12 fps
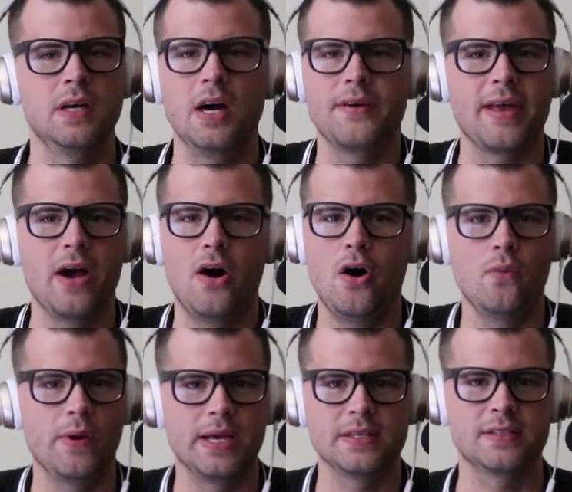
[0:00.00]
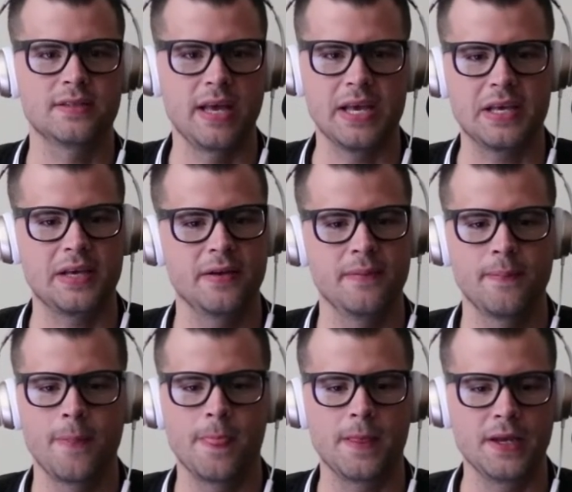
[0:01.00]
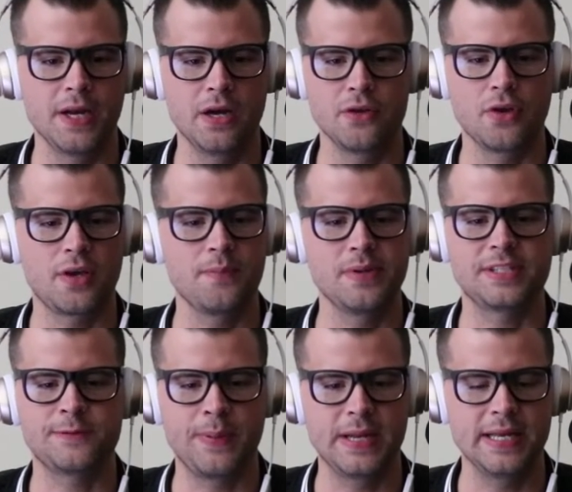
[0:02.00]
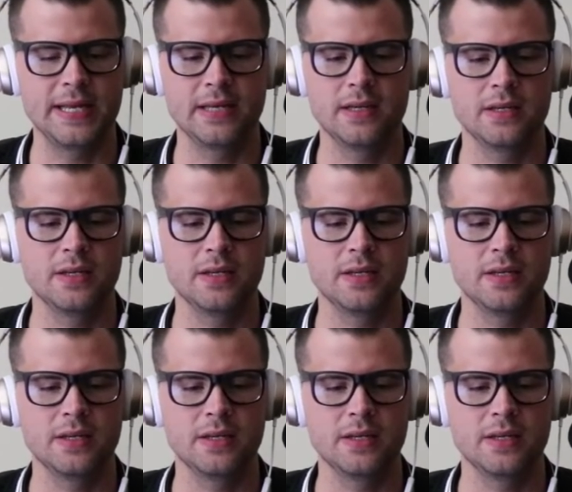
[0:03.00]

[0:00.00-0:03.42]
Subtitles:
Oh yeah, always. Like, you can be spinning,